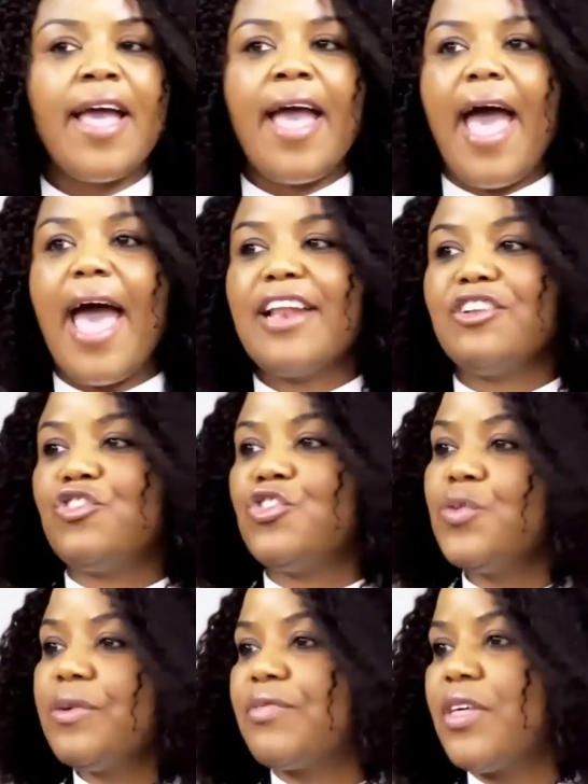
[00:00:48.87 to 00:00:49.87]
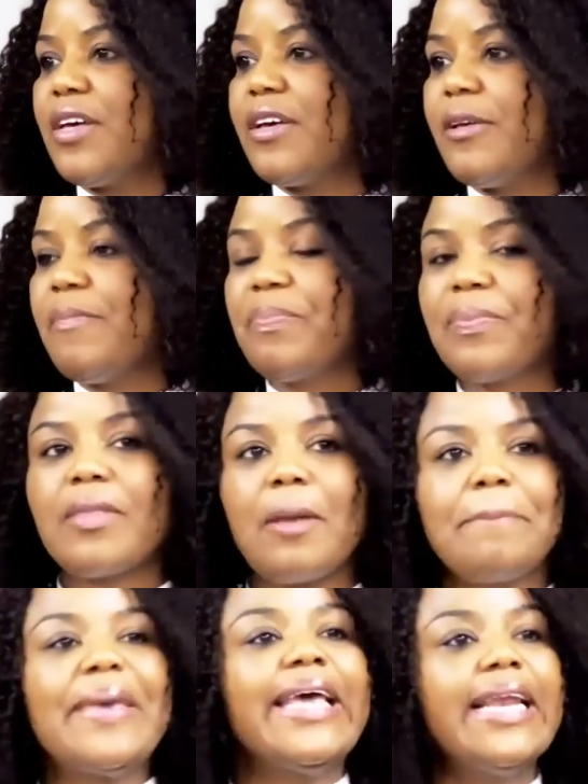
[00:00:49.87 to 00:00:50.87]
And two of the
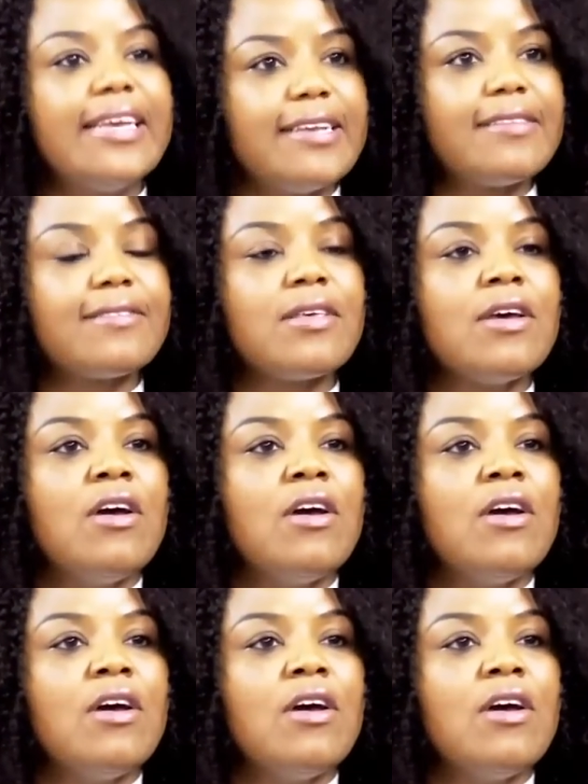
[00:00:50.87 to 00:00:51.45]
pillars